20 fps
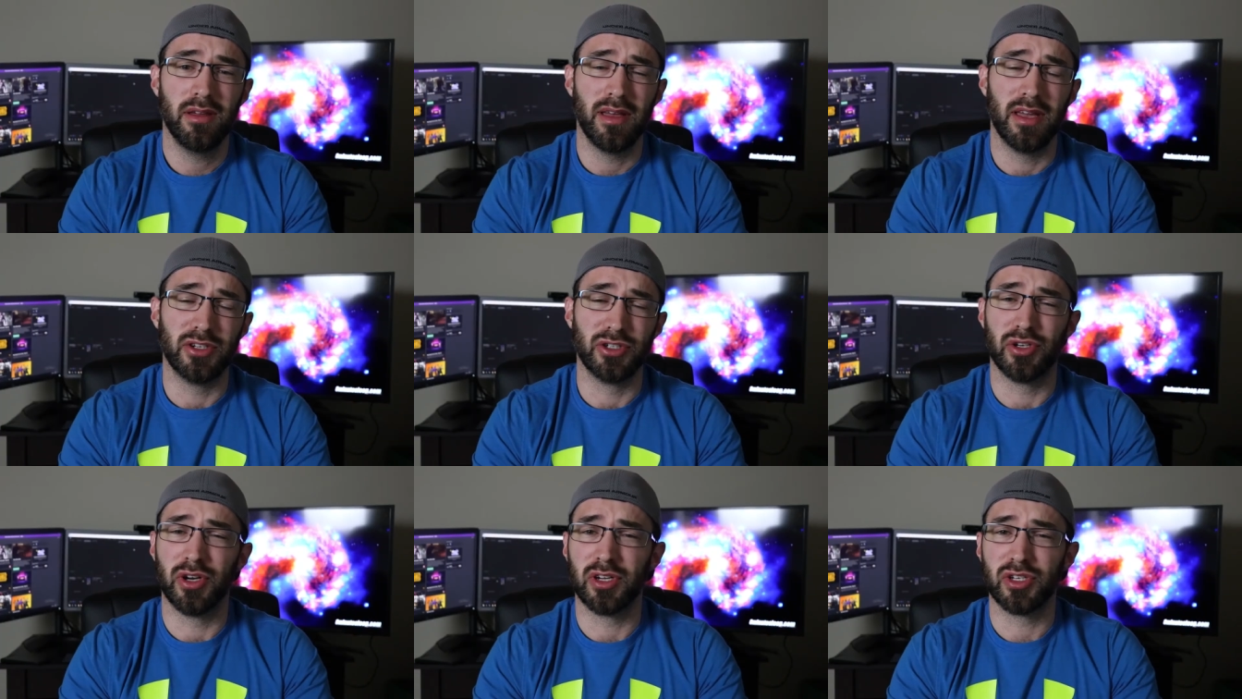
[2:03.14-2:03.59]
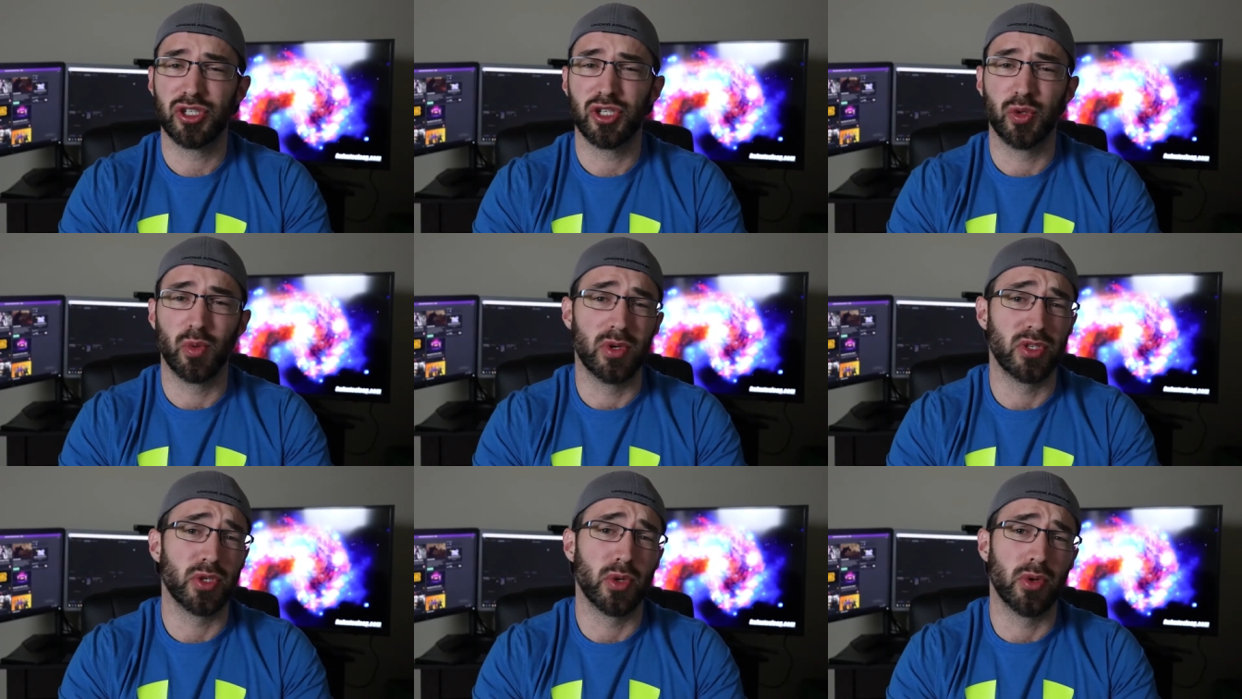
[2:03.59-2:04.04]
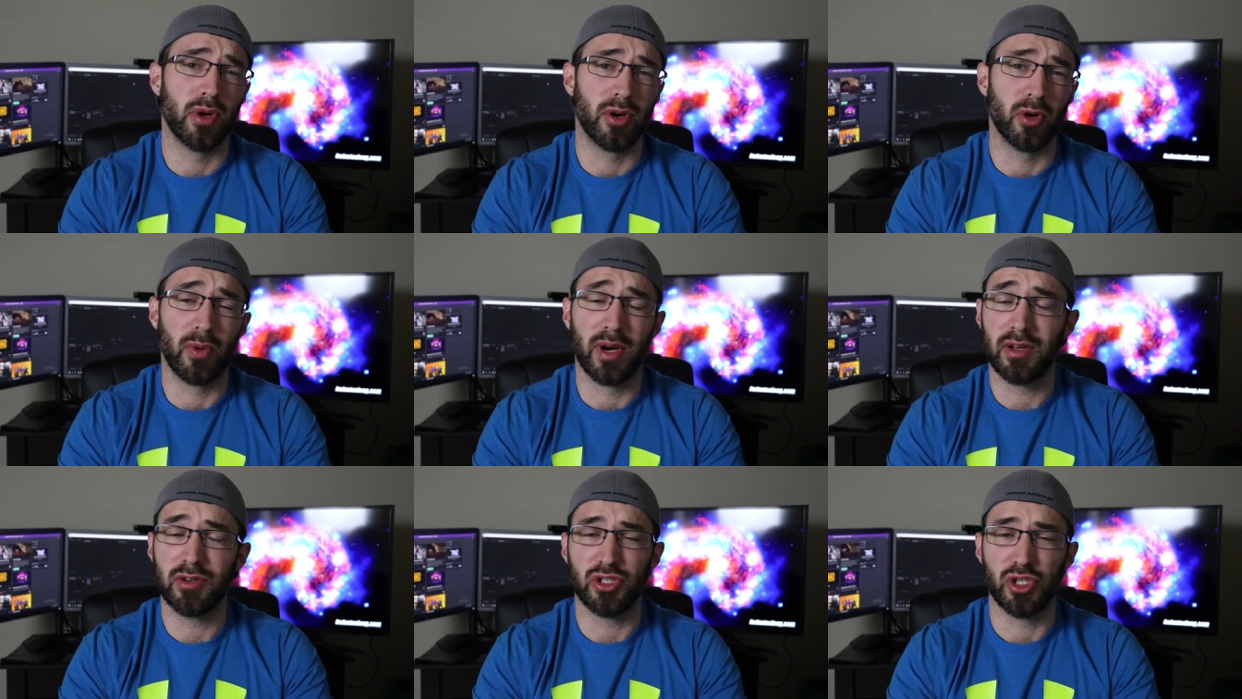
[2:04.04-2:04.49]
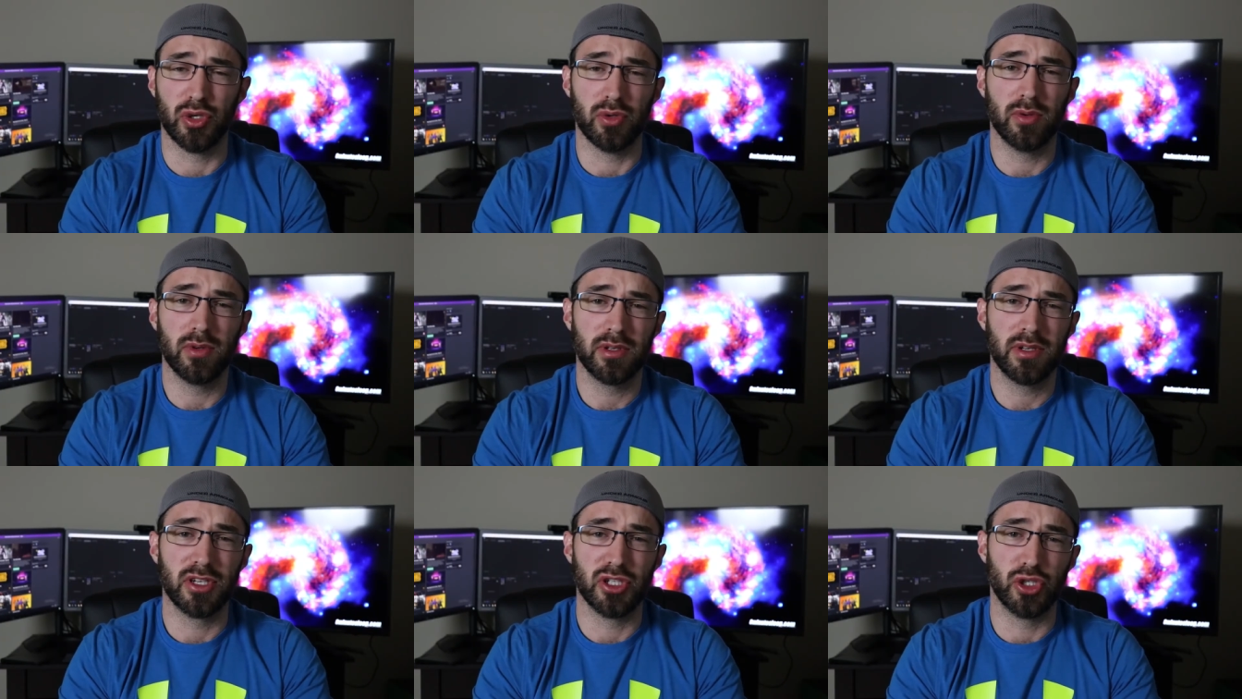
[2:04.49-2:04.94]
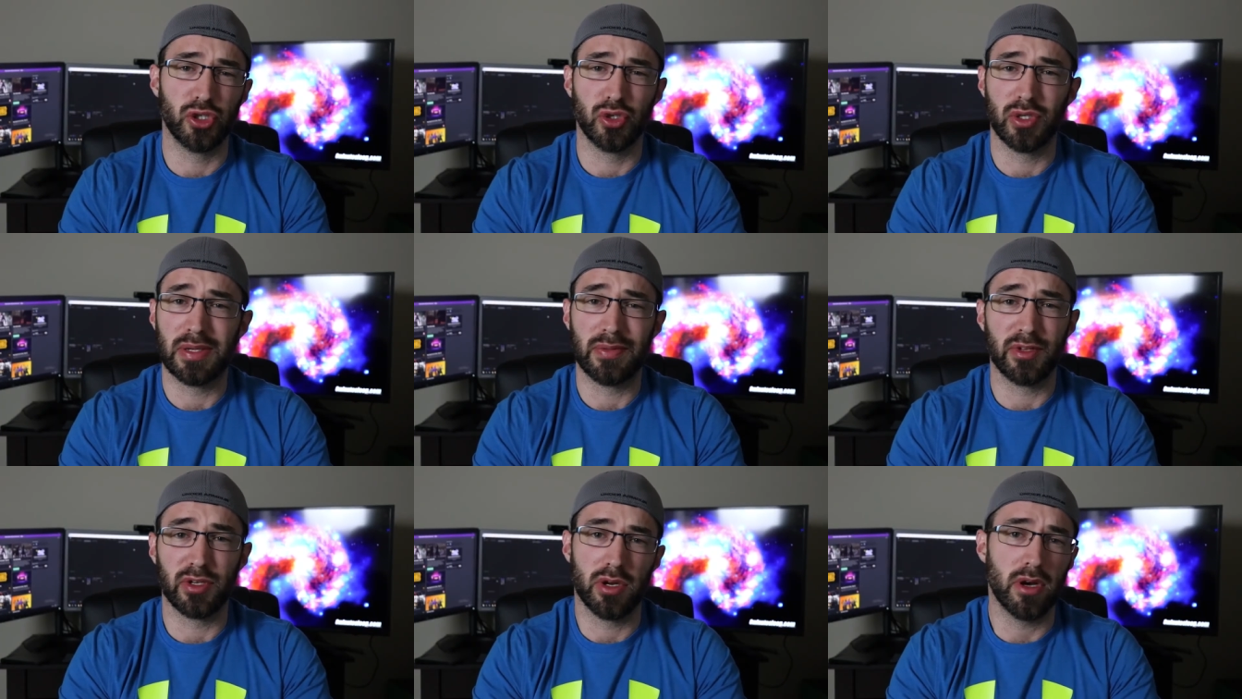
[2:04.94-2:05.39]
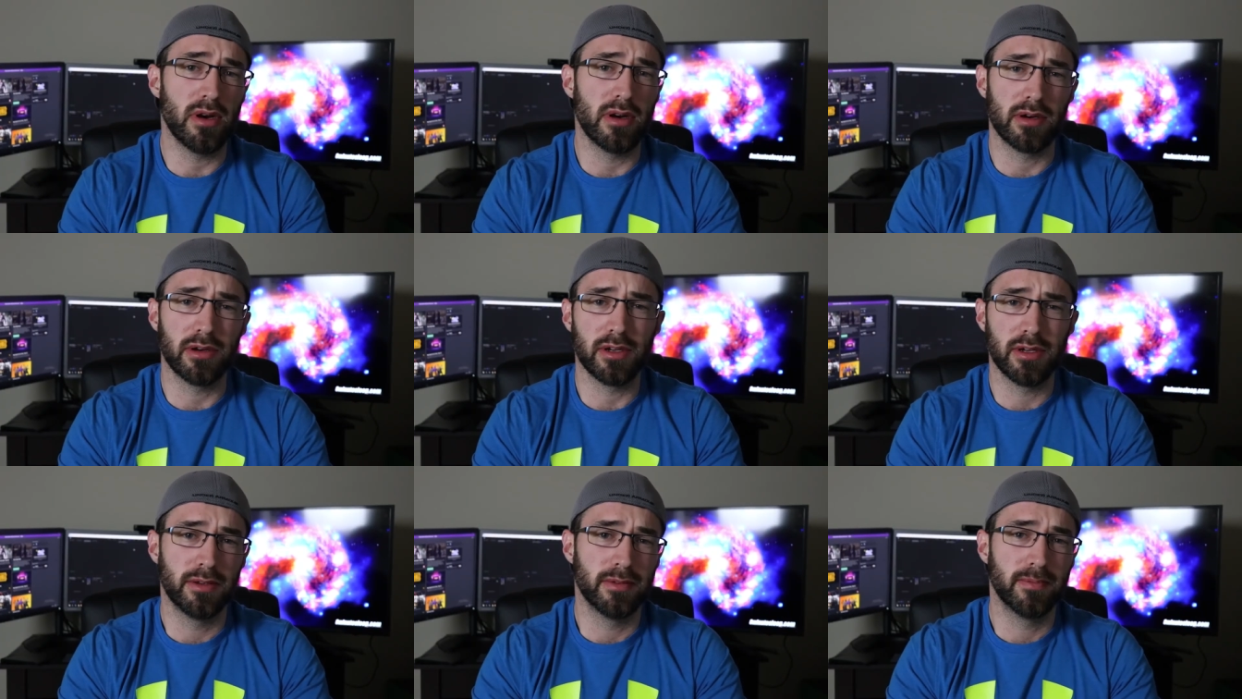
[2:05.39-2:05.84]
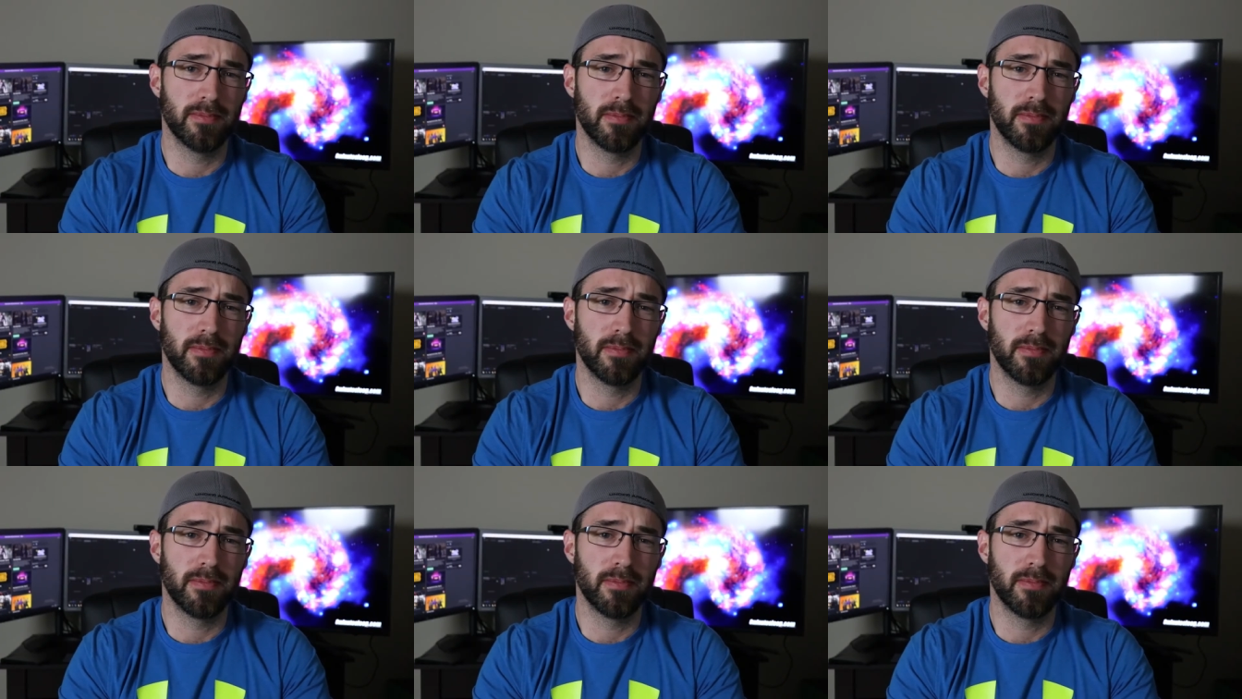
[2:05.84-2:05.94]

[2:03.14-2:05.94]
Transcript: and you're not sure what's going on around you because you're in the dark.